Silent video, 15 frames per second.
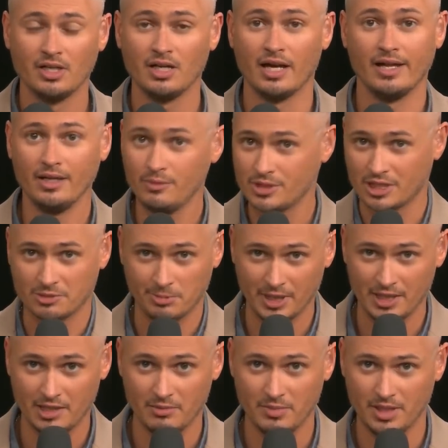and he was
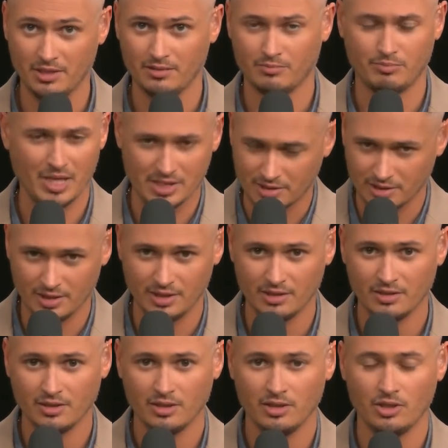explaining to me basically,
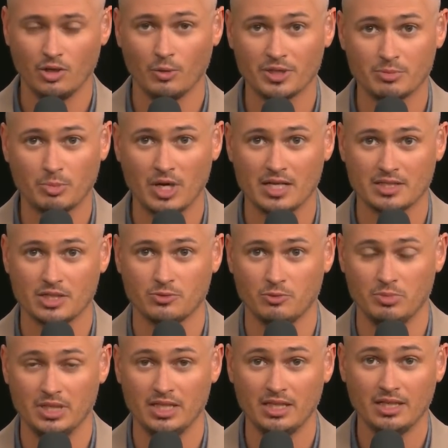you know, what the process would
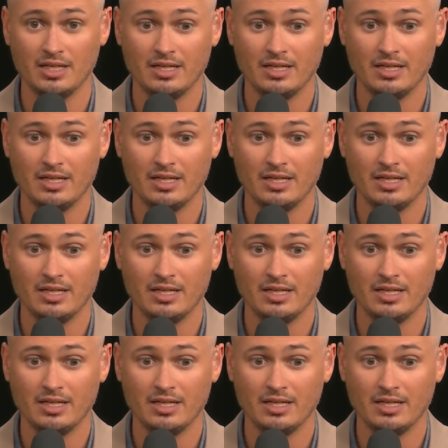be,